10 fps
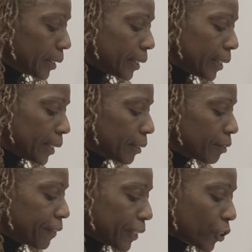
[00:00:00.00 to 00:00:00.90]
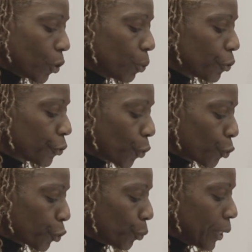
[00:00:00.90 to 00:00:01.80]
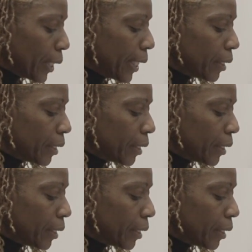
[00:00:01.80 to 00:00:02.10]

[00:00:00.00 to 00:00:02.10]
then physical, social,